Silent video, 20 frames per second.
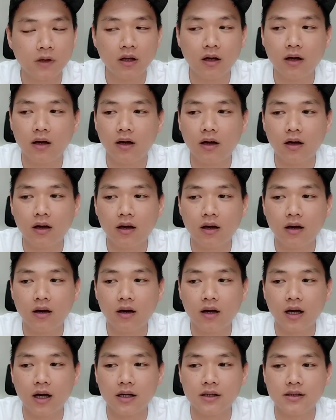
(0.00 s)
and
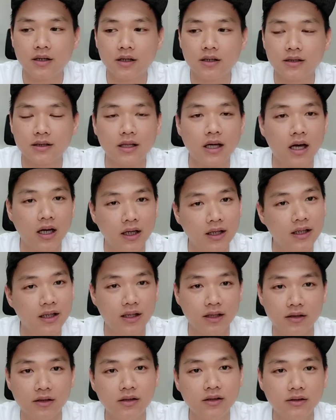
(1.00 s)
I just got it
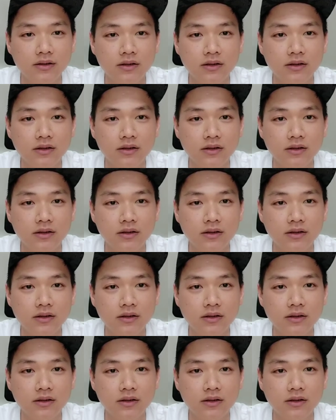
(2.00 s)
here